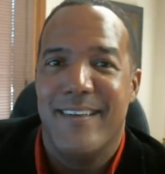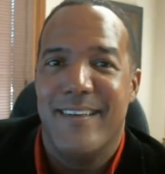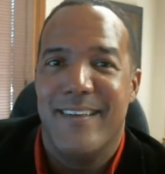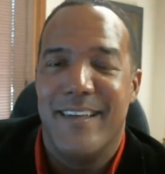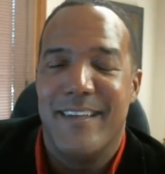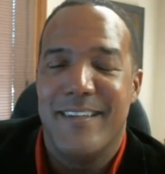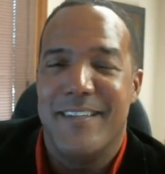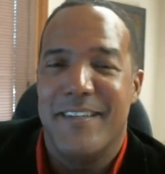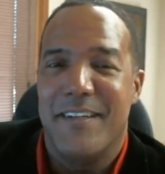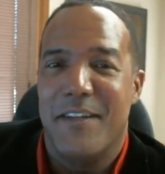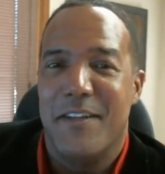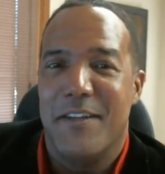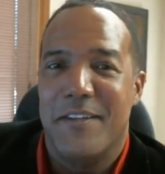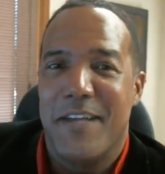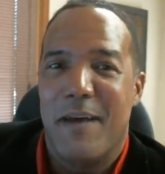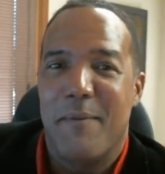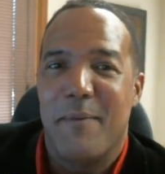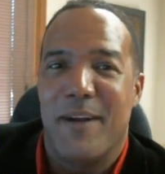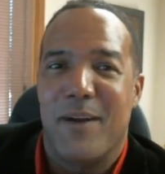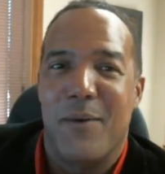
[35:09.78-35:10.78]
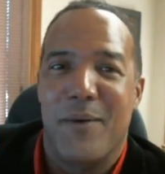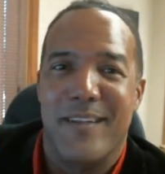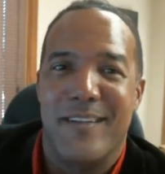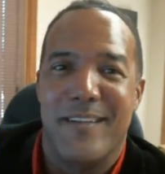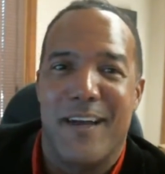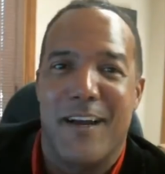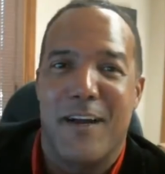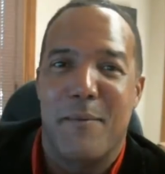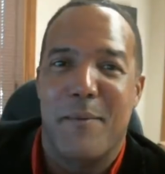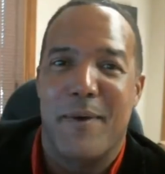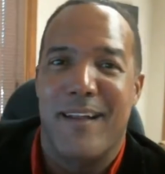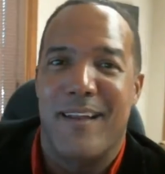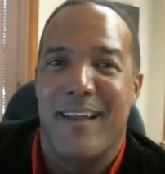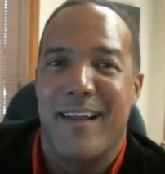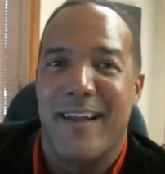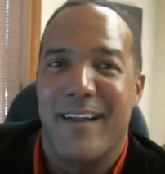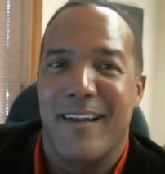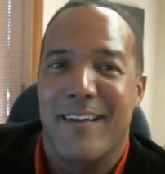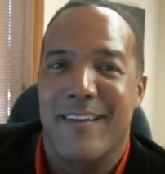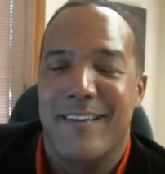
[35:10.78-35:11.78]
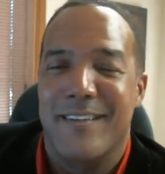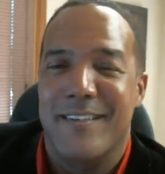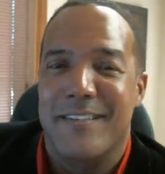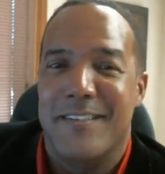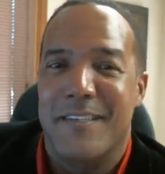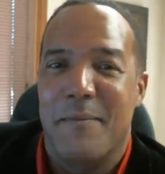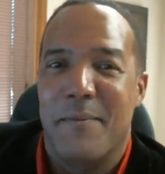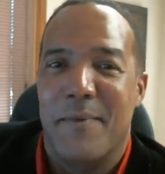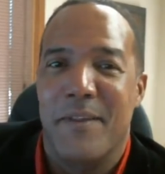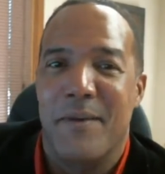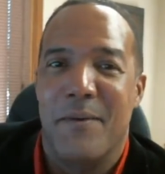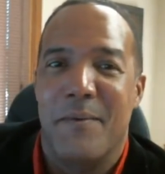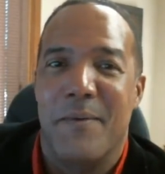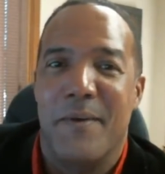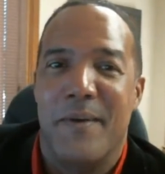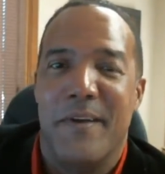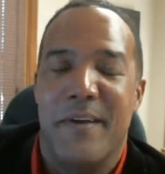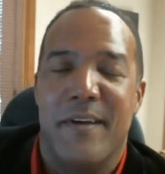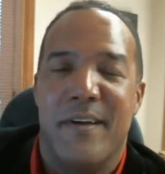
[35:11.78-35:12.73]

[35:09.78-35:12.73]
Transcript: That's another topic I want to talk about. Like some of the